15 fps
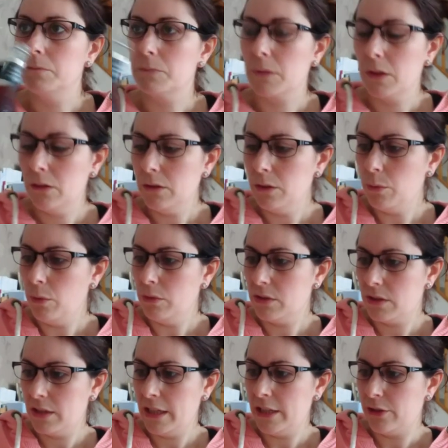know what
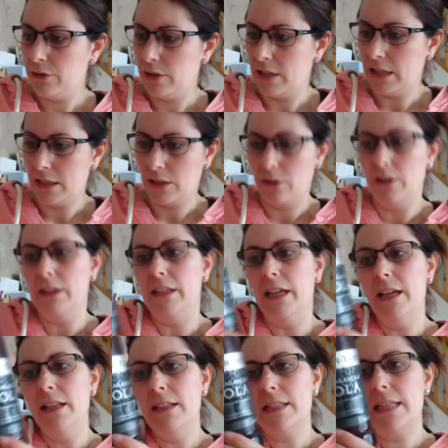citrus it's got in
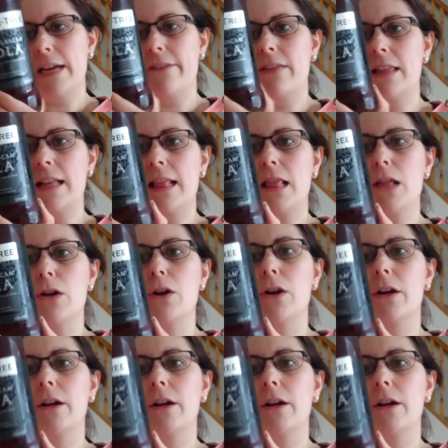it. Let's have a little look.